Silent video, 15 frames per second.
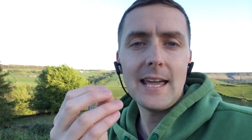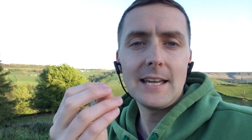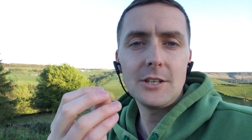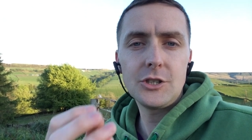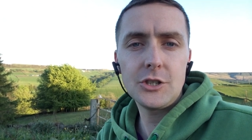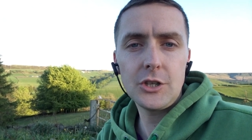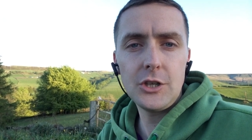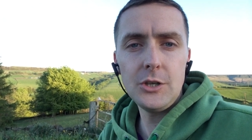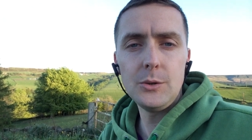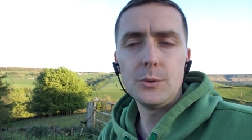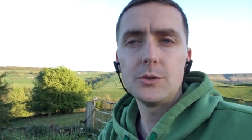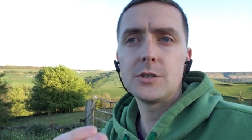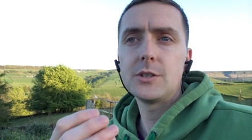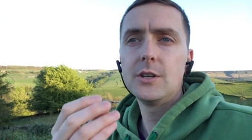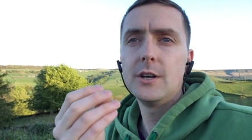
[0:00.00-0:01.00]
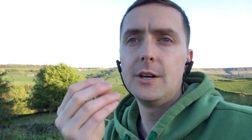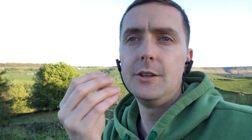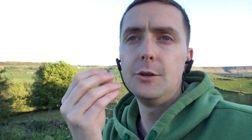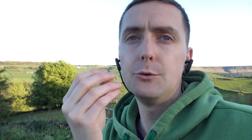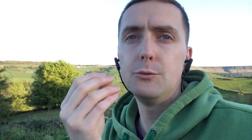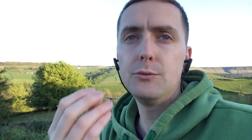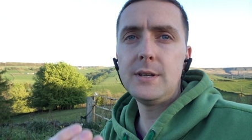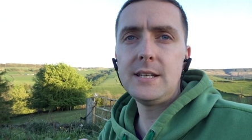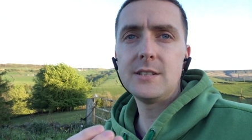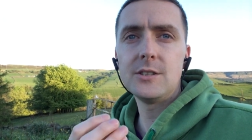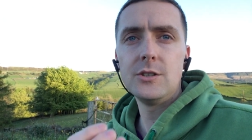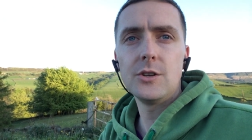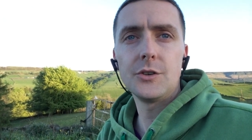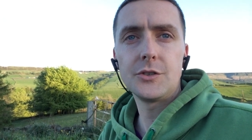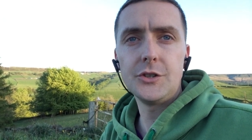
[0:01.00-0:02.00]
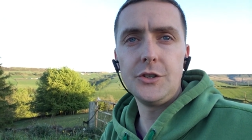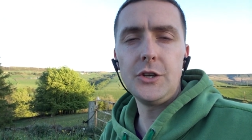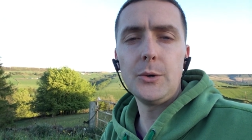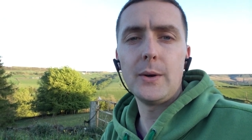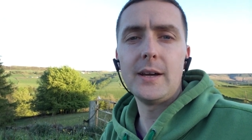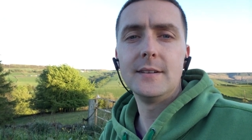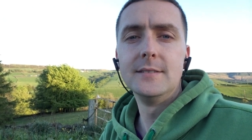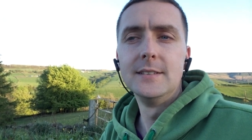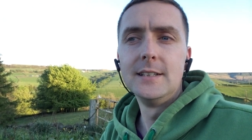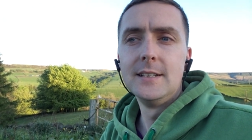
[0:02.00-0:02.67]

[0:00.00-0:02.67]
excuse and the reason not to do it,